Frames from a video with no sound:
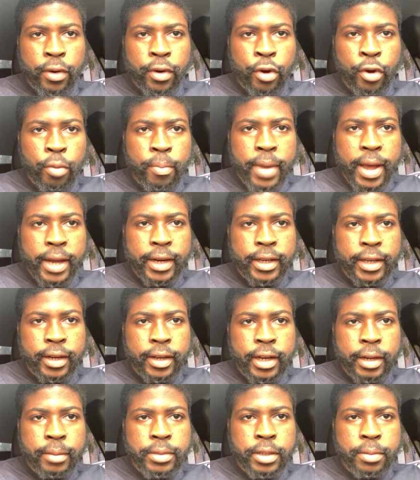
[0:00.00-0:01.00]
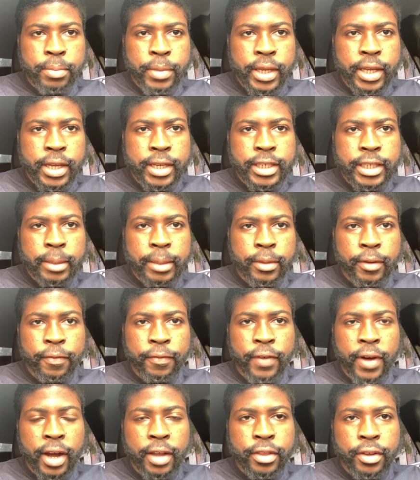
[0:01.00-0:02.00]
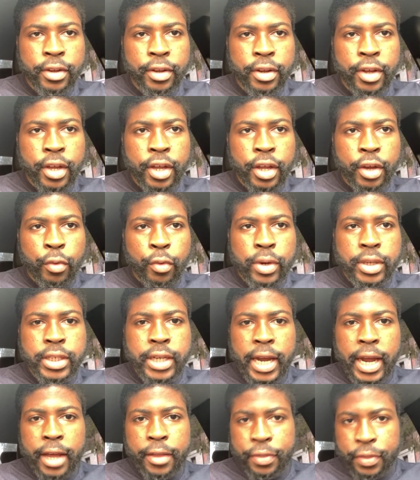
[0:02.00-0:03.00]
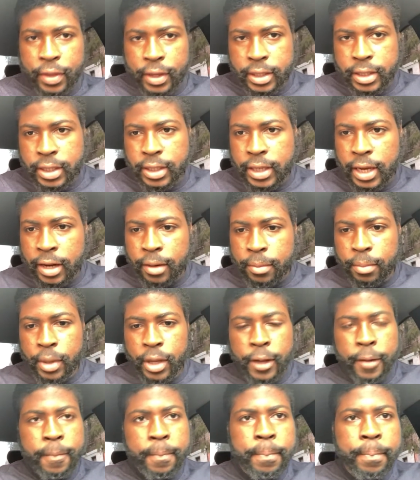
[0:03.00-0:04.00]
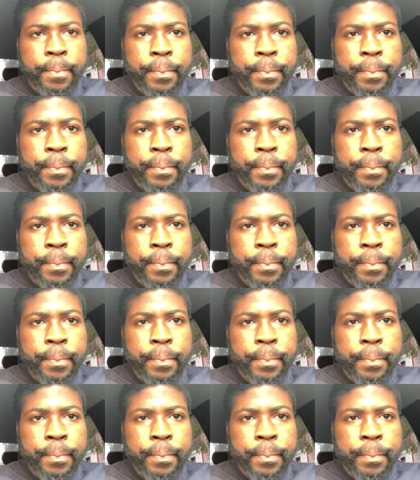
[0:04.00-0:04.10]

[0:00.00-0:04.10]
No man can come to me except the Father which hath sent me